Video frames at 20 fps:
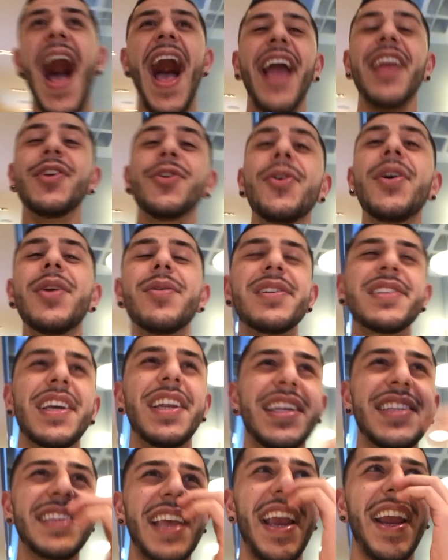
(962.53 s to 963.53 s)
I knew he was
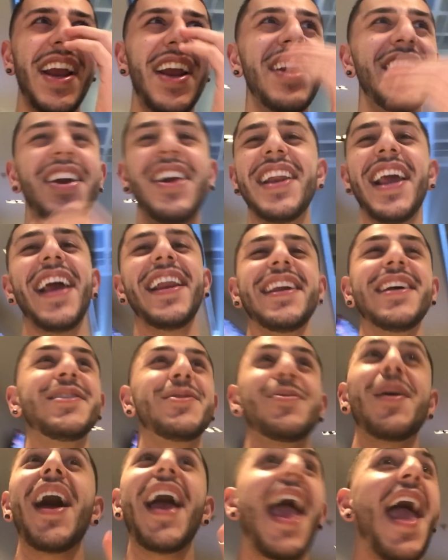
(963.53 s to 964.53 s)
gonna say Aaron
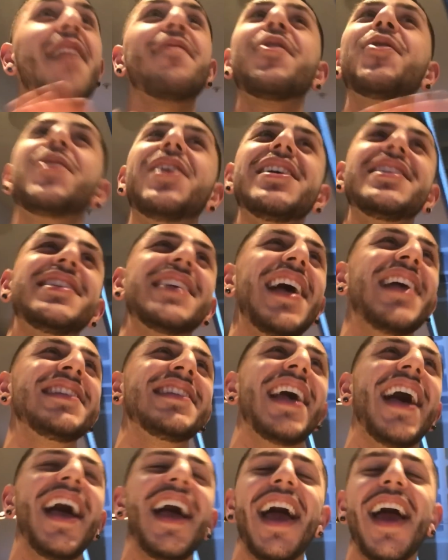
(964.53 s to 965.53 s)
Hernandez. Right? Everyone says
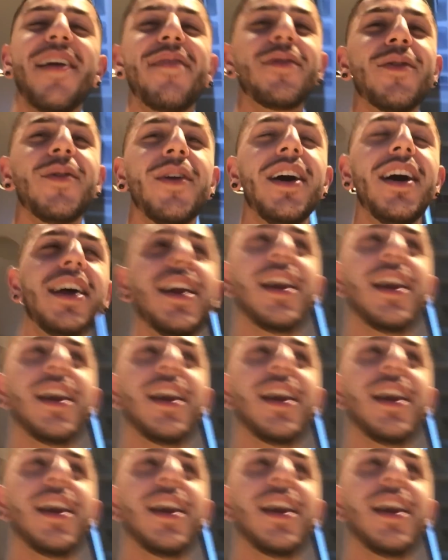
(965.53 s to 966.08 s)
that, everyone.